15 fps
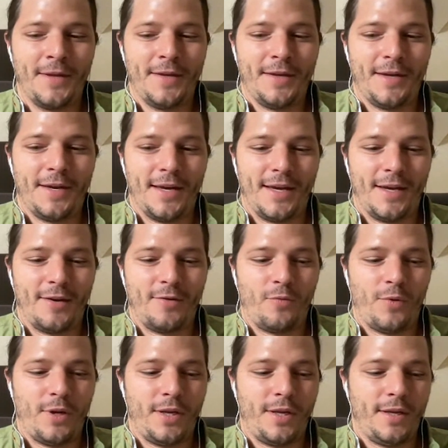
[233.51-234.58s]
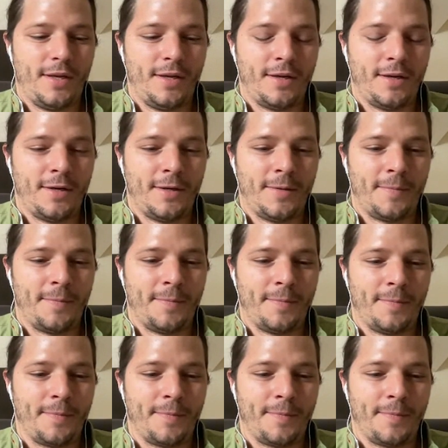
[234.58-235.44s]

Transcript: And we, um,